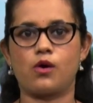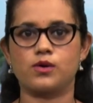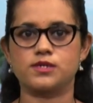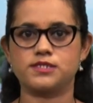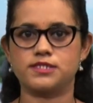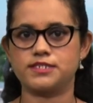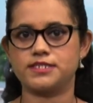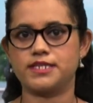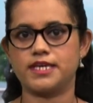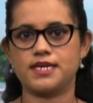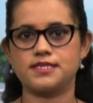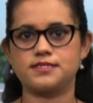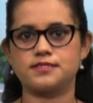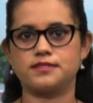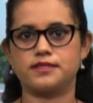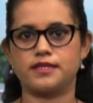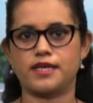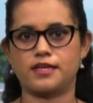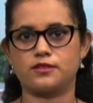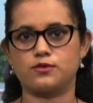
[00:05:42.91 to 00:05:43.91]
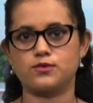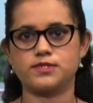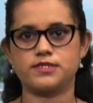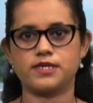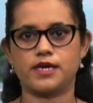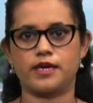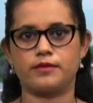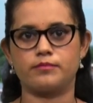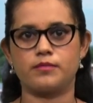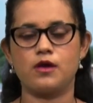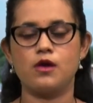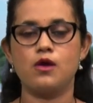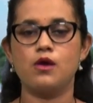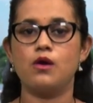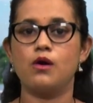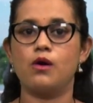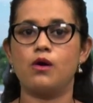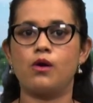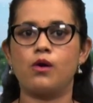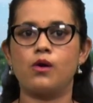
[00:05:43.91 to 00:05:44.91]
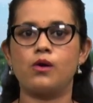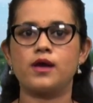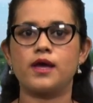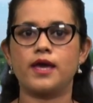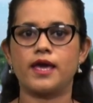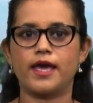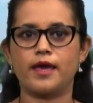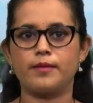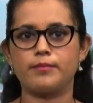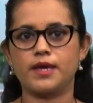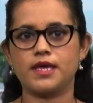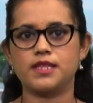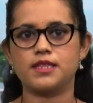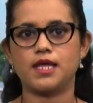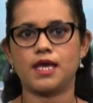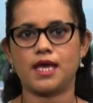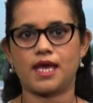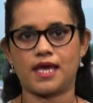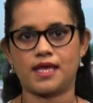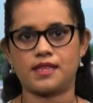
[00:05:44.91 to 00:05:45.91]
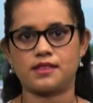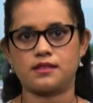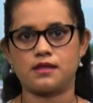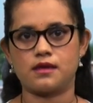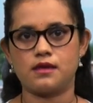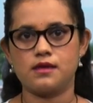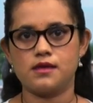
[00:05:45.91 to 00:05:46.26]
oxidase nanozyme, or M N N.